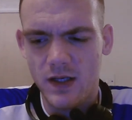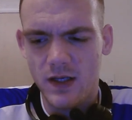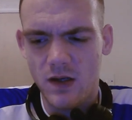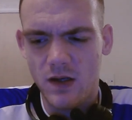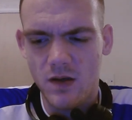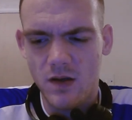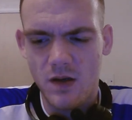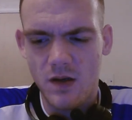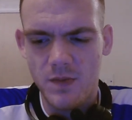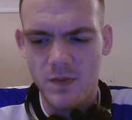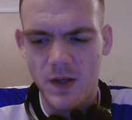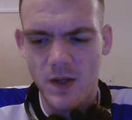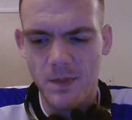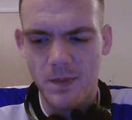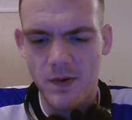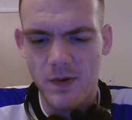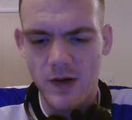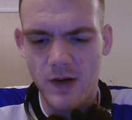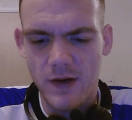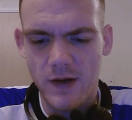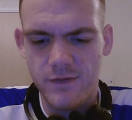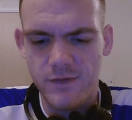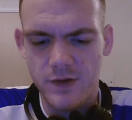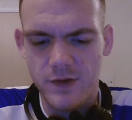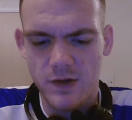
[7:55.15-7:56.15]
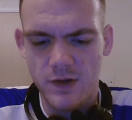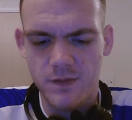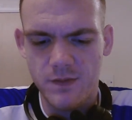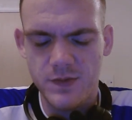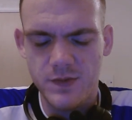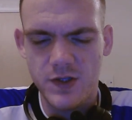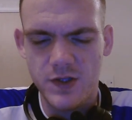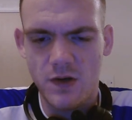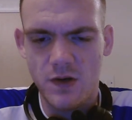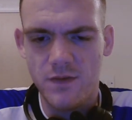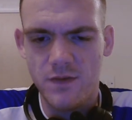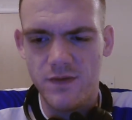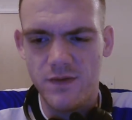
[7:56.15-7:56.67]
I'll be up here after
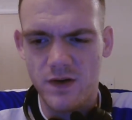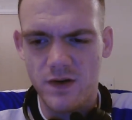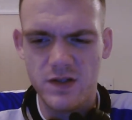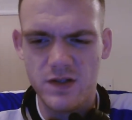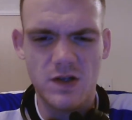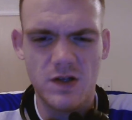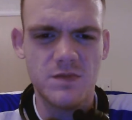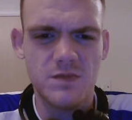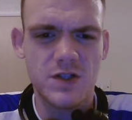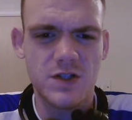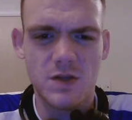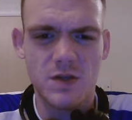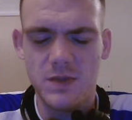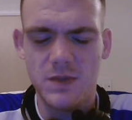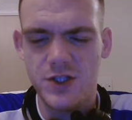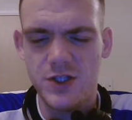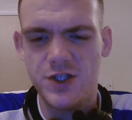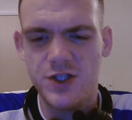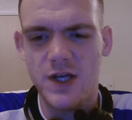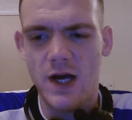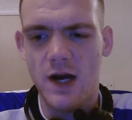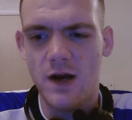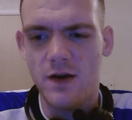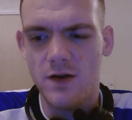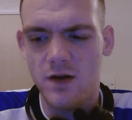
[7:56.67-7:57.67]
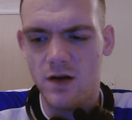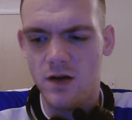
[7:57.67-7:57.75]
Salford, because I'm just going to be shattered.